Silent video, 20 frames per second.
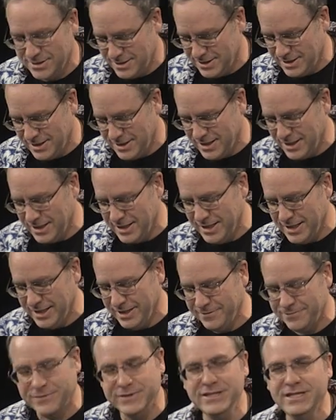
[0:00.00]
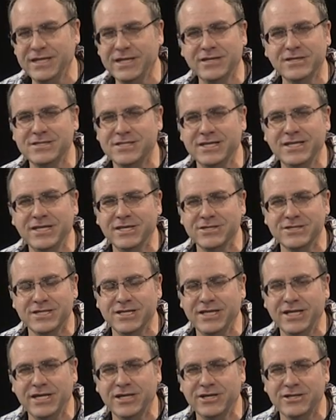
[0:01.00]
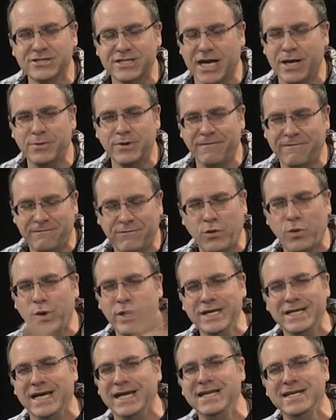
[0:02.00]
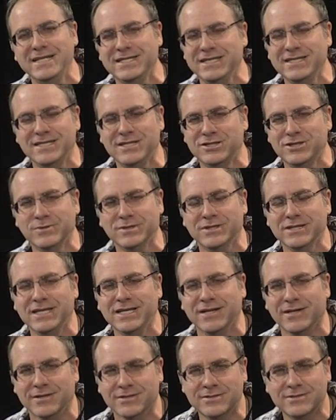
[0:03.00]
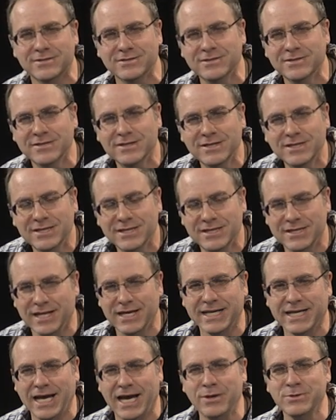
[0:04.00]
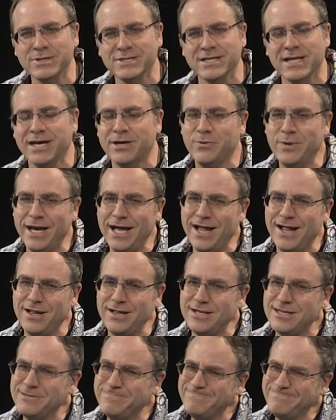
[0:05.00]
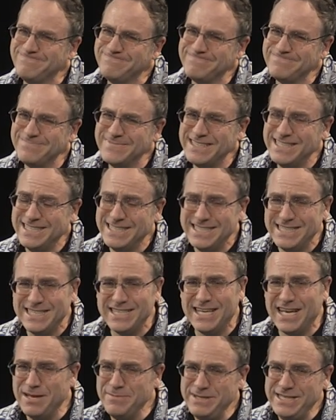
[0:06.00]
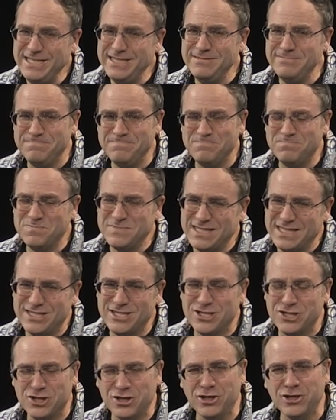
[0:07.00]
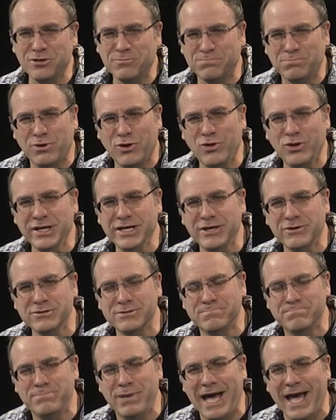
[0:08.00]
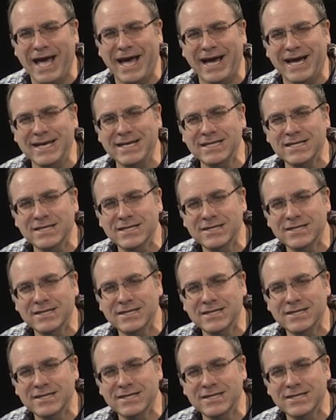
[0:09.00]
and for years and years and years, I would avoid anything to do with needles. Like, I was like, well, I mean, sure, polio's bad,